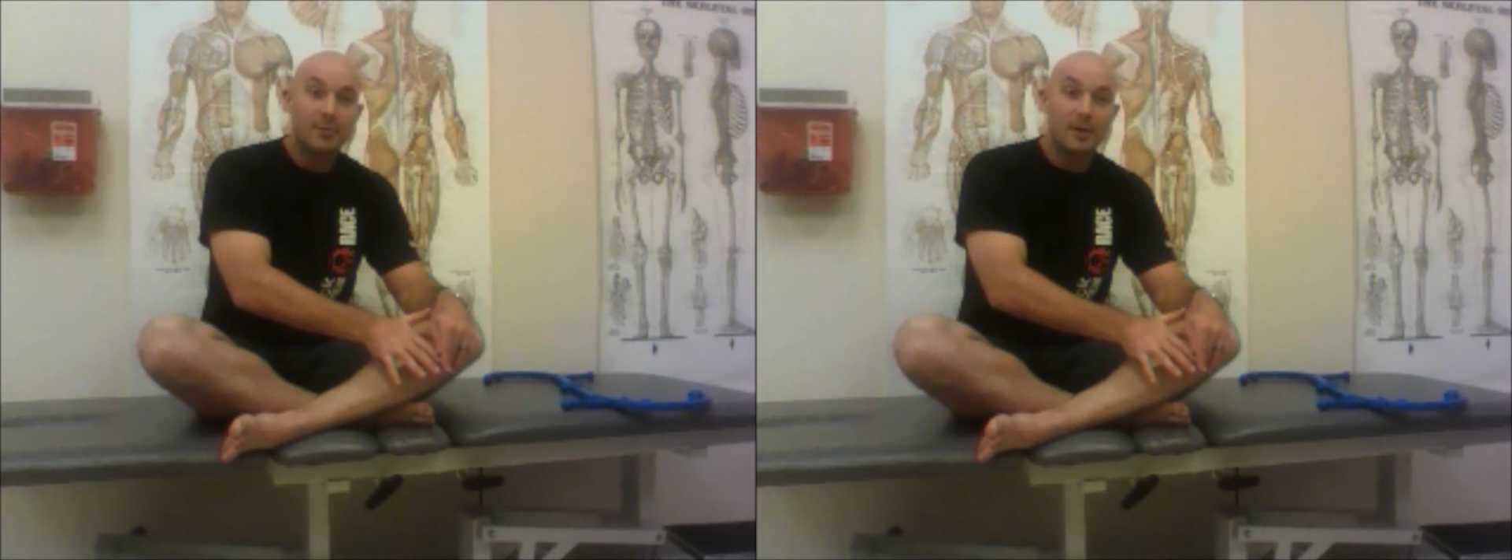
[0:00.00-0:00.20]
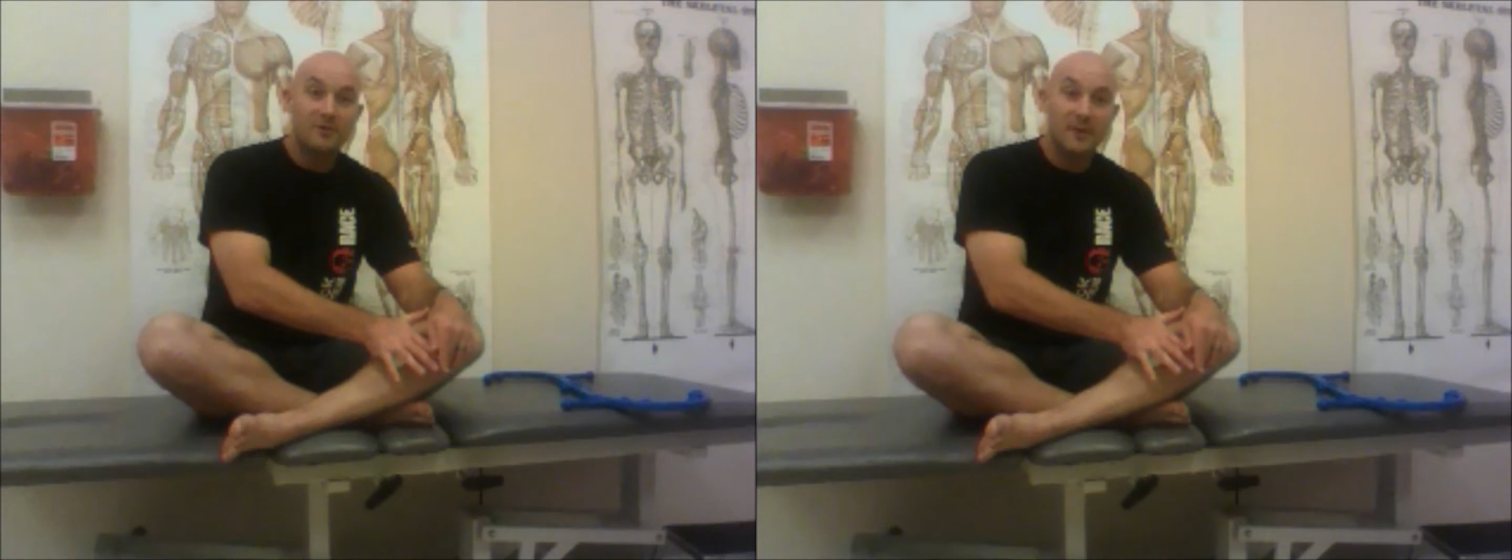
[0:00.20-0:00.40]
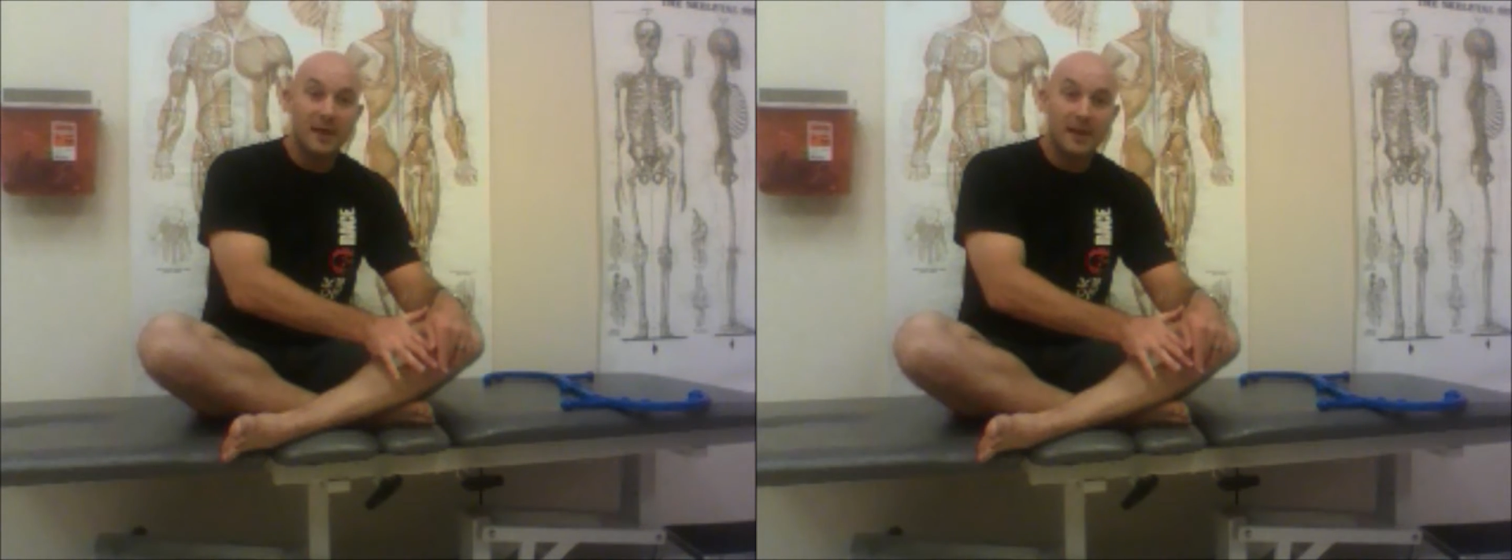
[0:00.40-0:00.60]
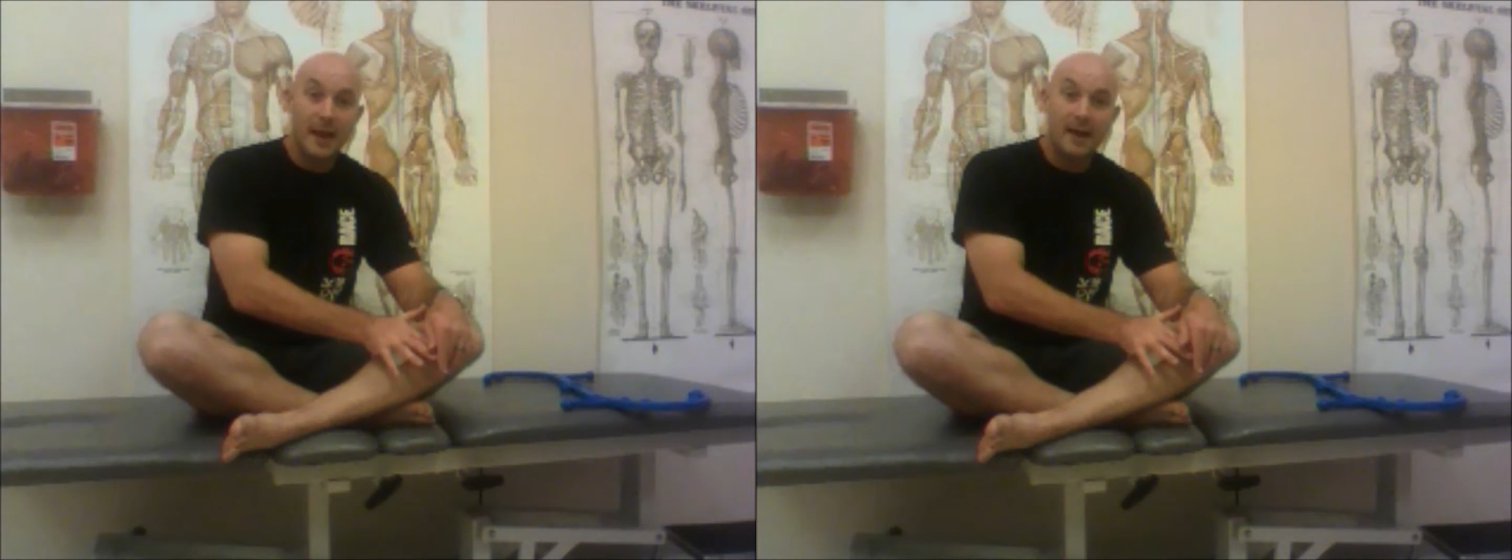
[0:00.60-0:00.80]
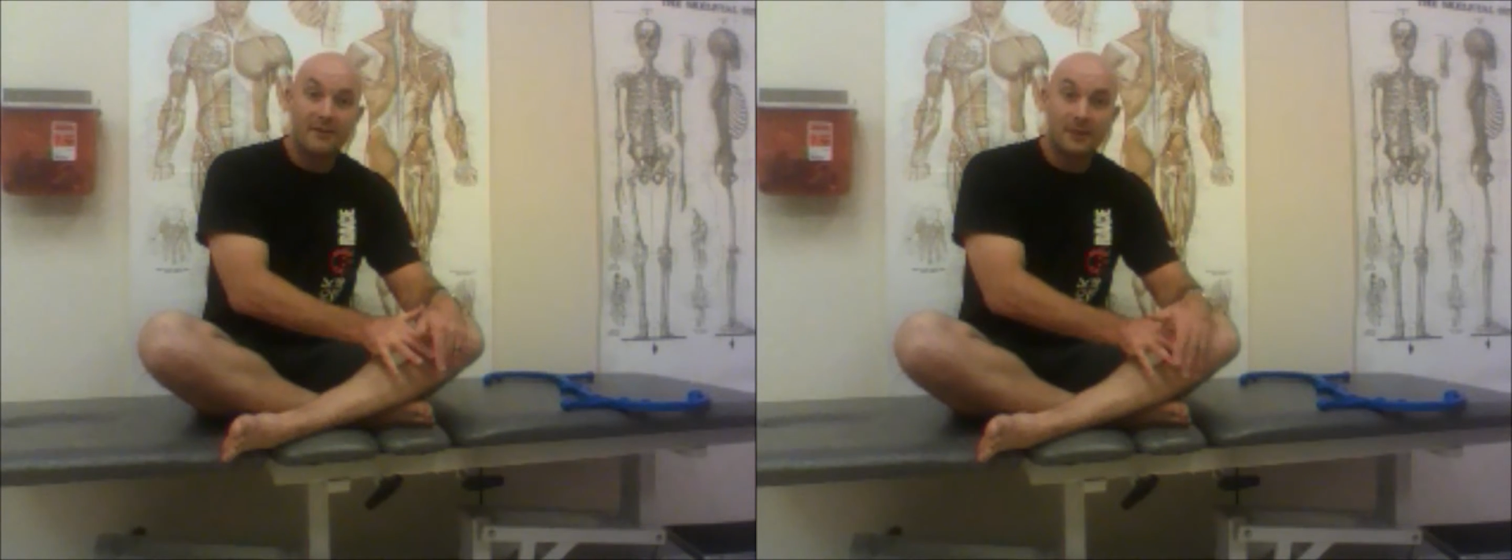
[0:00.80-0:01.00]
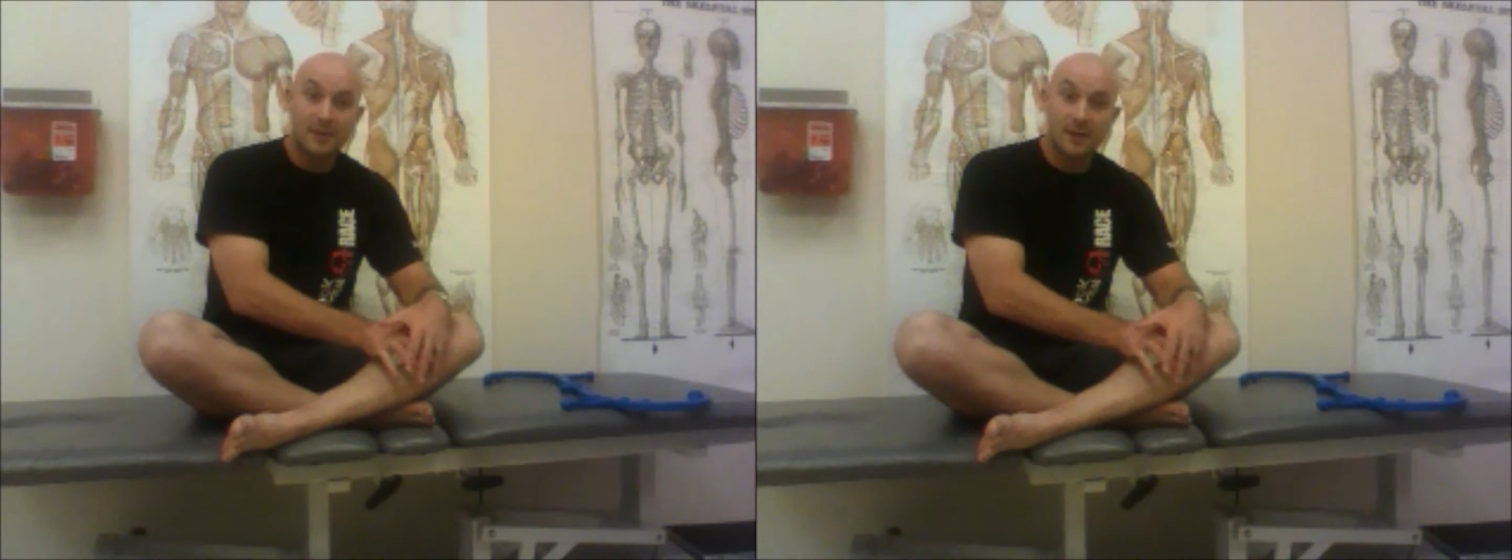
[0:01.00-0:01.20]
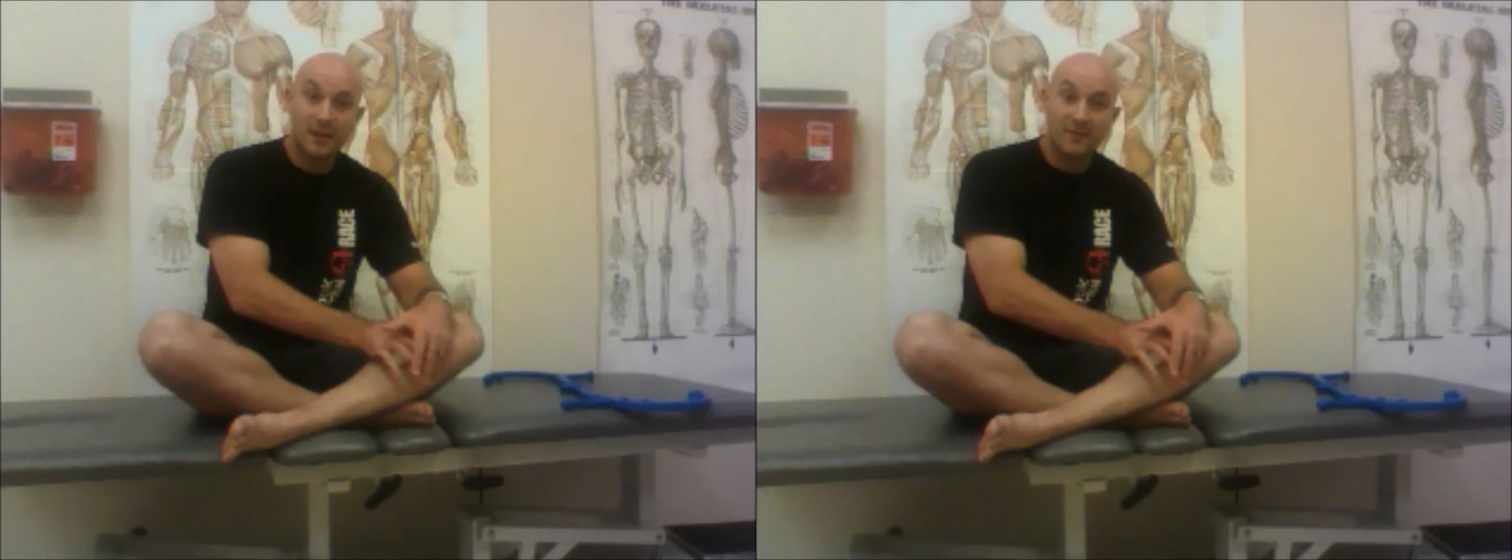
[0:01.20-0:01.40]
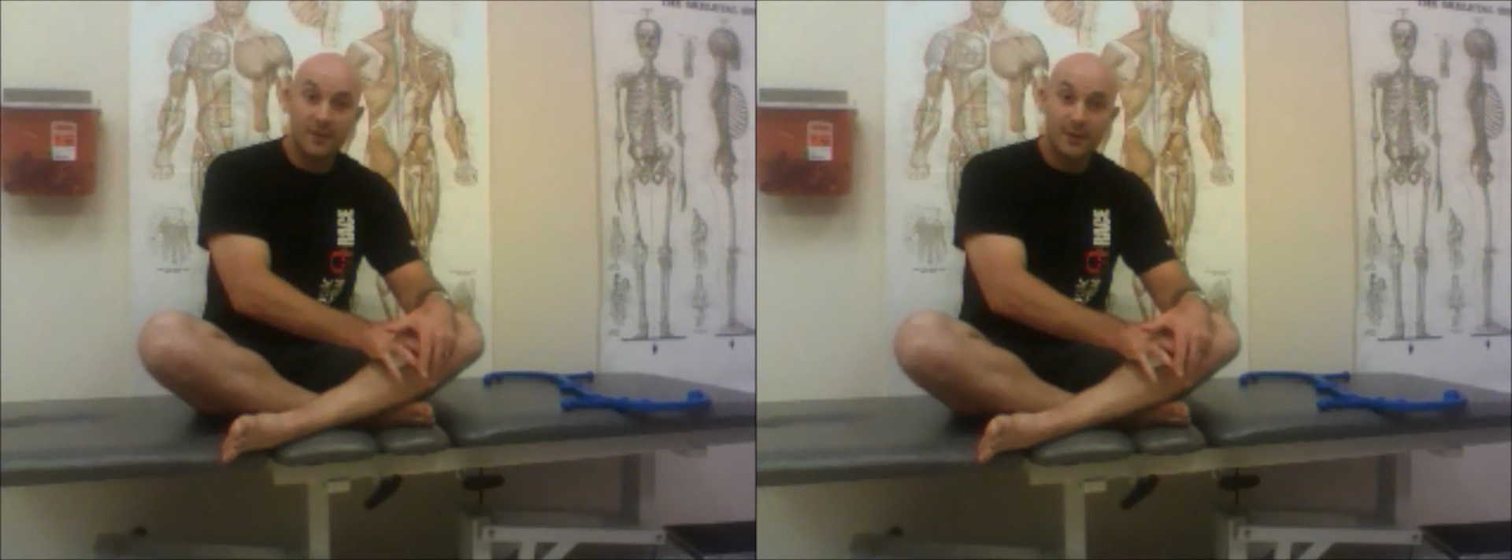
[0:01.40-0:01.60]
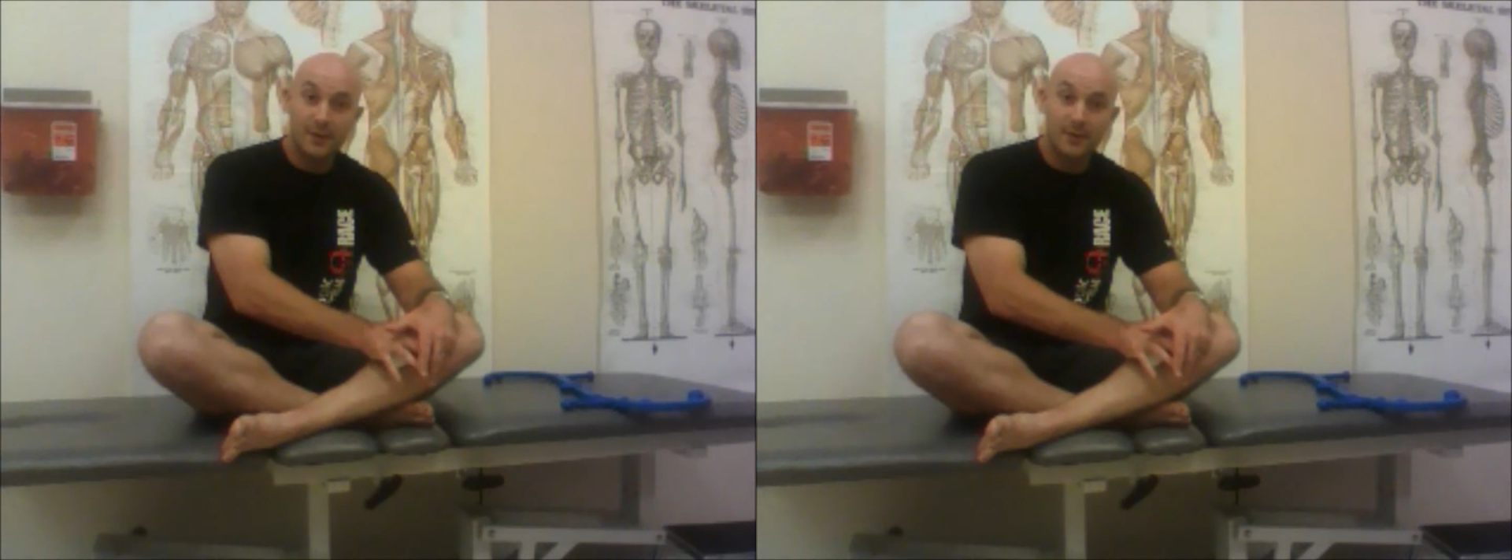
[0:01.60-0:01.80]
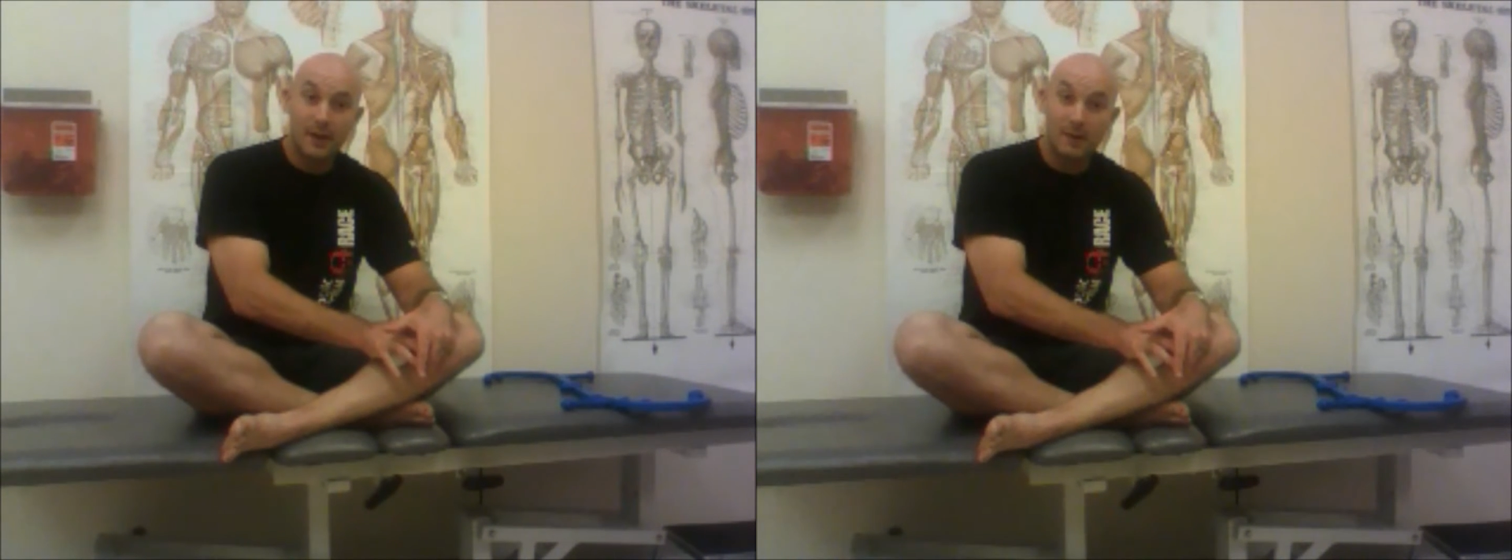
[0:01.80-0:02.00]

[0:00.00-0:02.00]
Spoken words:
part of my calf until I feel